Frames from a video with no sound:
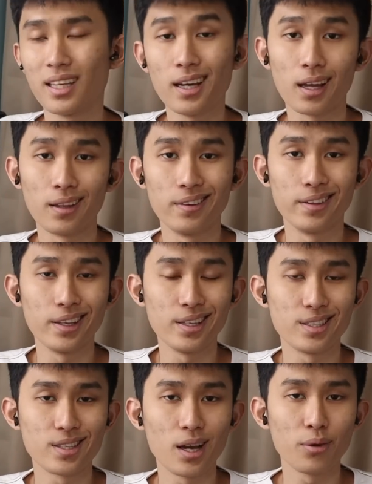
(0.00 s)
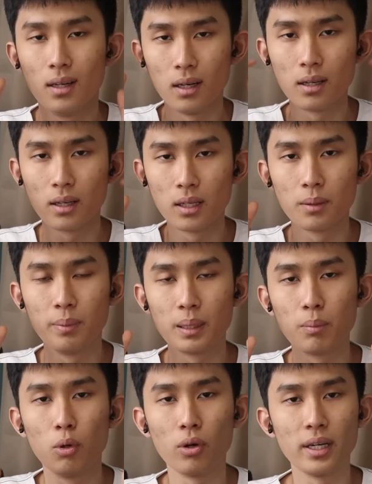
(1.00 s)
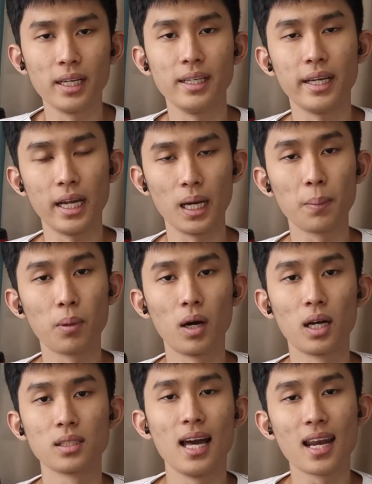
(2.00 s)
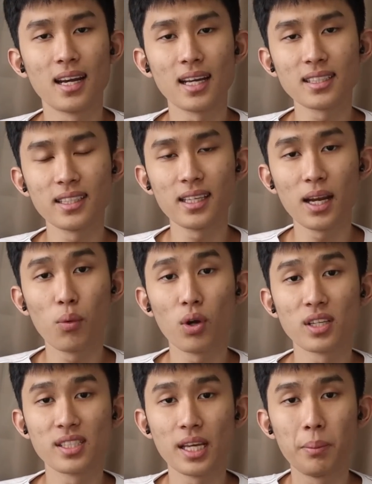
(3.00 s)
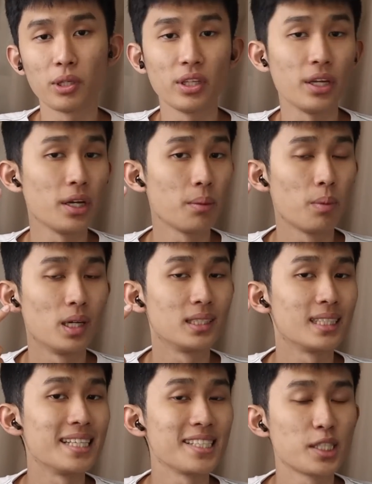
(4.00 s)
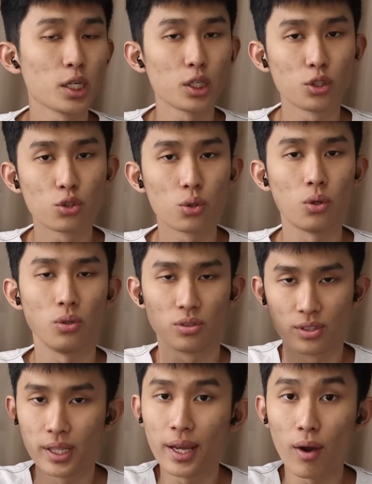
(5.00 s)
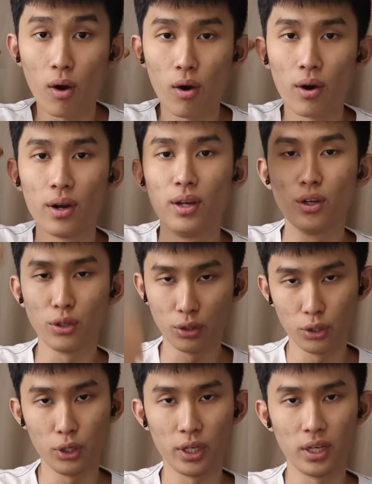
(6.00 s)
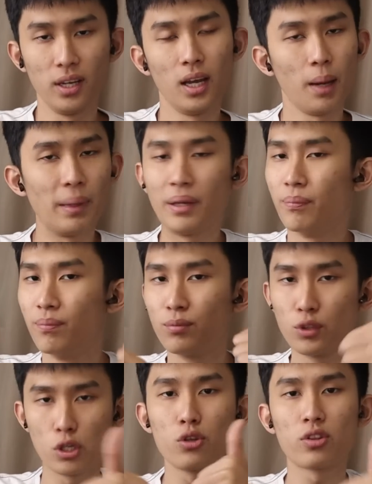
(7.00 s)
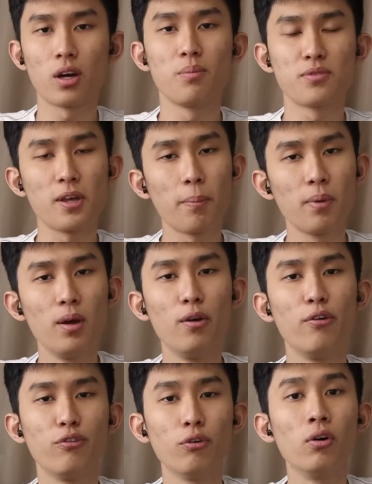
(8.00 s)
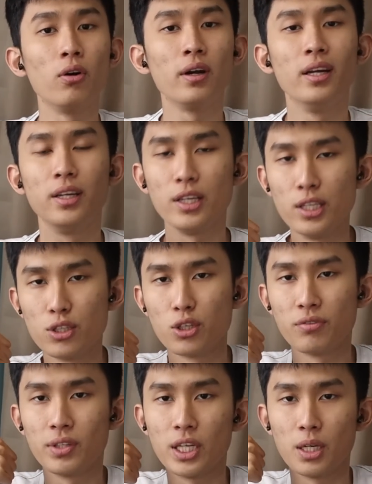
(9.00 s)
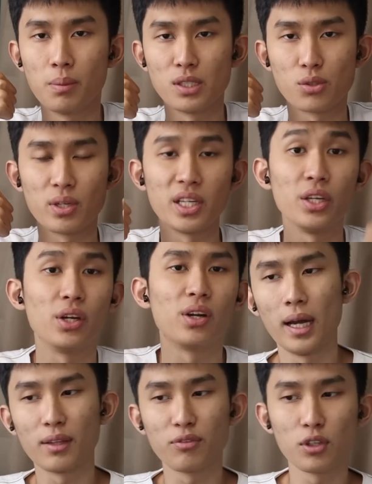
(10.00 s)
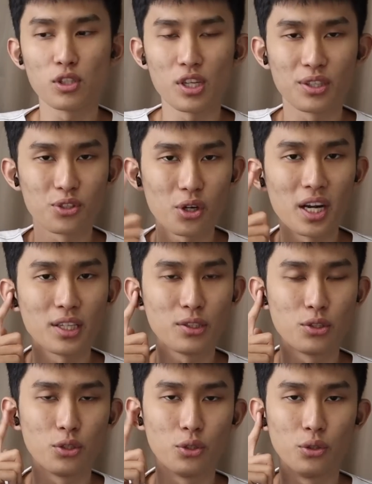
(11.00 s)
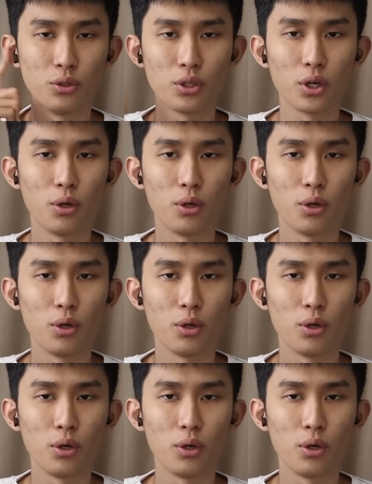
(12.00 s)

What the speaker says: yeah, they sound a little bit more than the AirPods. And the next thing that I want to say about the earbuds is the controls. They are good. I mean, 2 thumbs up for each of the earbuds right here. At first I tried to,